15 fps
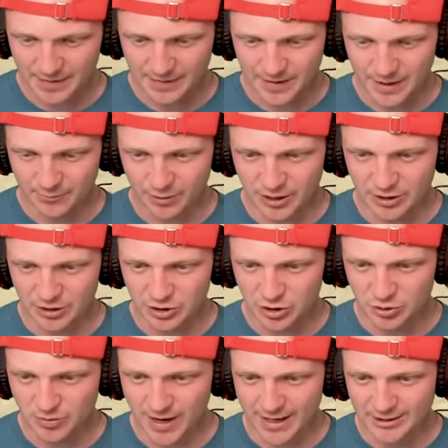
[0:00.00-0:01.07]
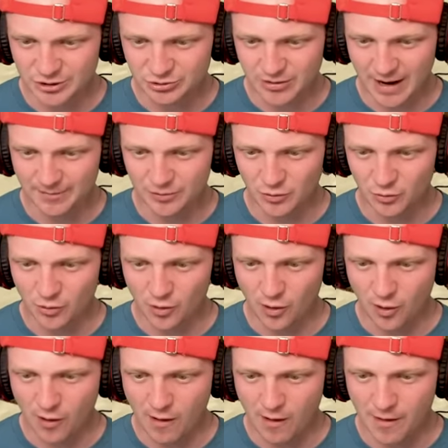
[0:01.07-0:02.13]
And then we can do a
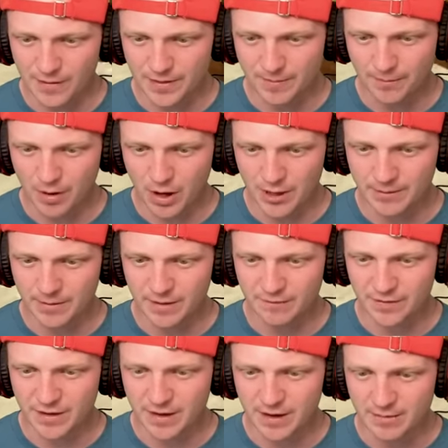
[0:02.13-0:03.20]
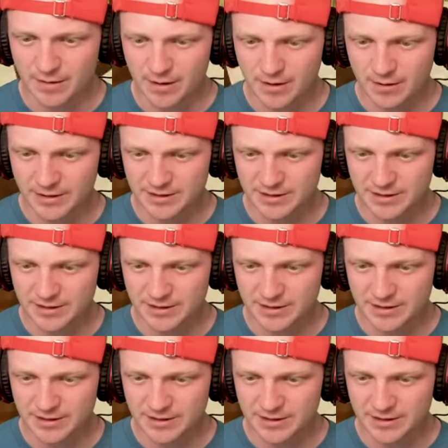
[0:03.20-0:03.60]
trapdoor on the bottom of them.